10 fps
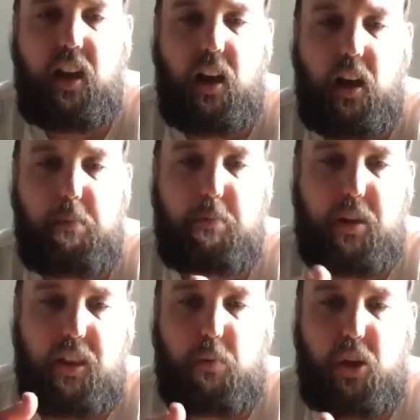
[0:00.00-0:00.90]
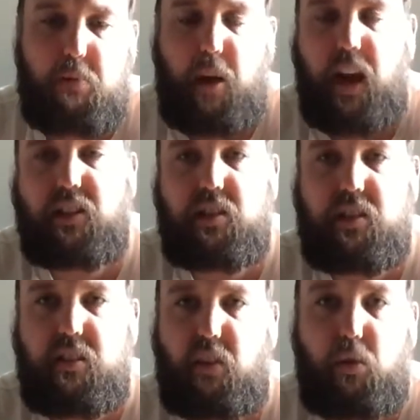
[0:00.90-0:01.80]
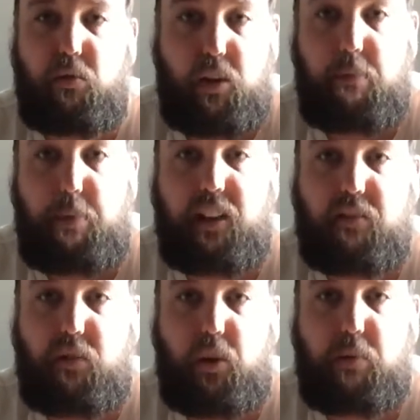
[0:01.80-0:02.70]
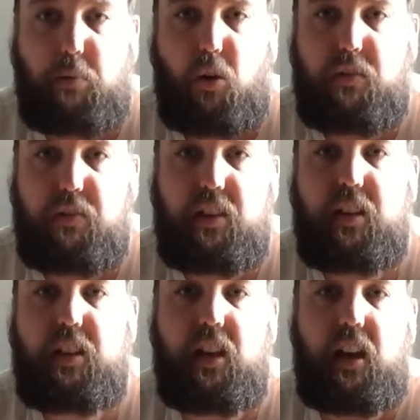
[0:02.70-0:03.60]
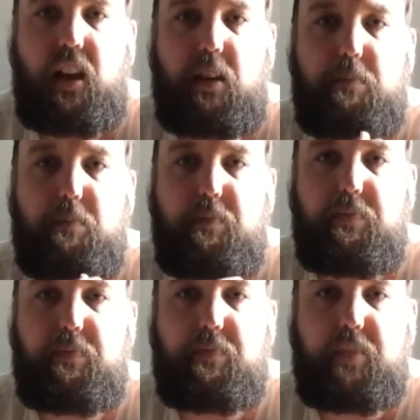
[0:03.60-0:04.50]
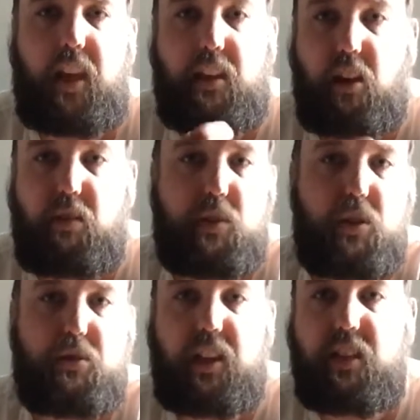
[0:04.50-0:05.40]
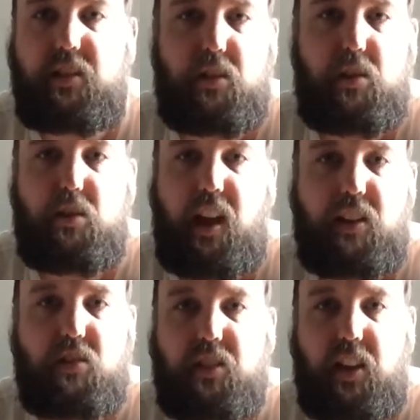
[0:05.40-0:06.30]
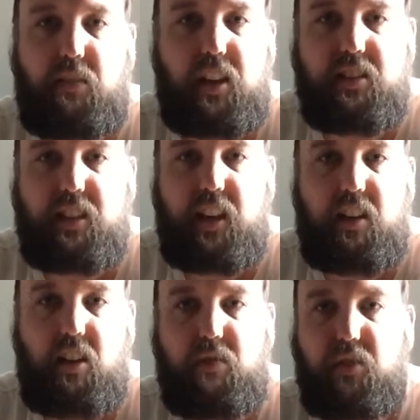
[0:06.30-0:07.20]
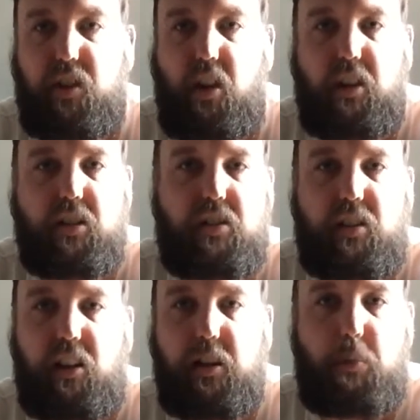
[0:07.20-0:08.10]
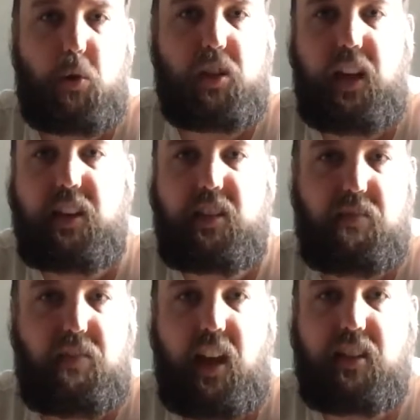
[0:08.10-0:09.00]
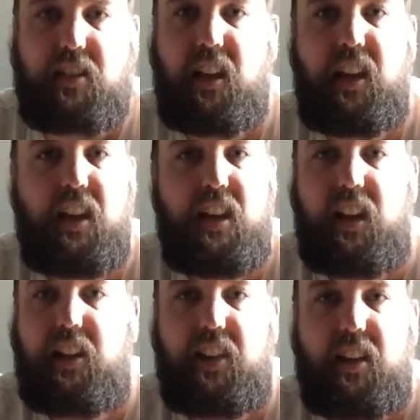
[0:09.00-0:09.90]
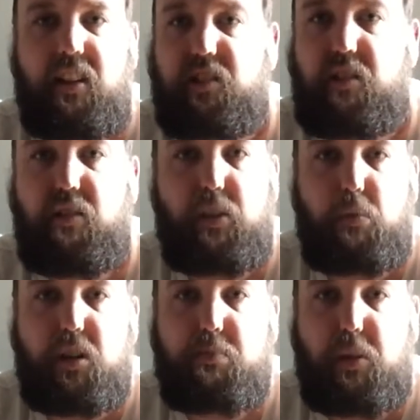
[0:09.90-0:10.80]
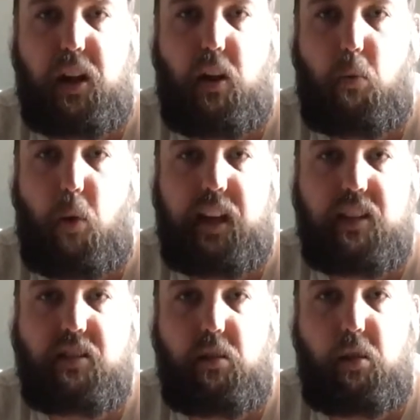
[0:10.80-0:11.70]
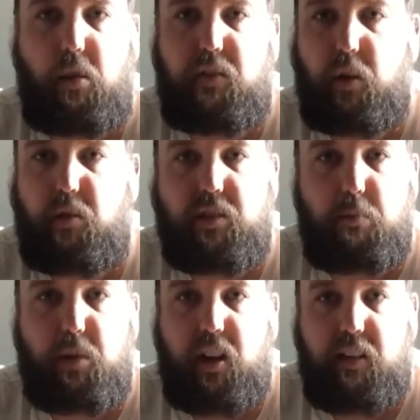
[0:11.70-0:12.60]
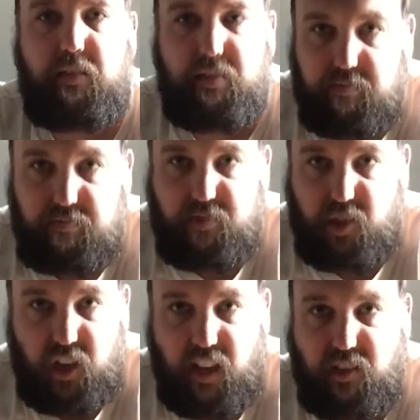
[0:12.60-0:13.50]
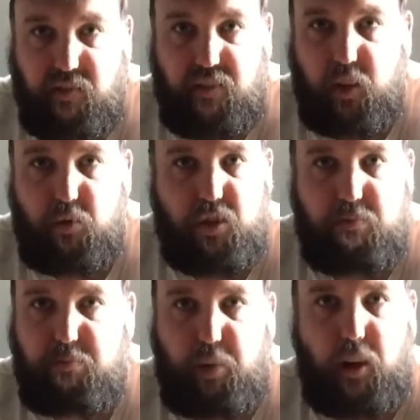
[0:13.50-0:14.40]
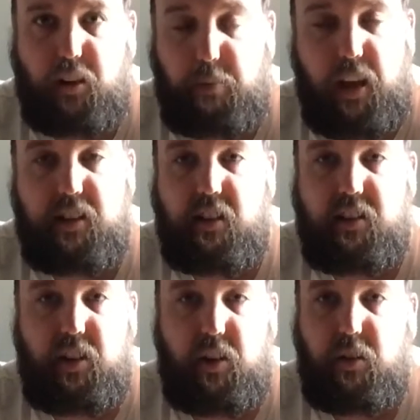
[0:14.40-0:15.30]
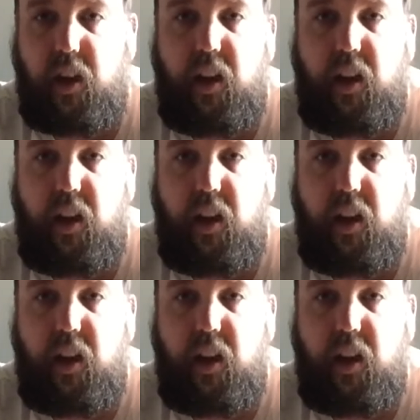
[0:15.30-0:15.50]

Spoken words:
But then when you backed the when I backed the volume off, that kind of reduced that, and so you can just have it as that kind of nice, slightly modulated effect. And then, I don't know, if you wanted to pull out a wacky solo, if you're in some kind of jazz fusion punk band, I don't know,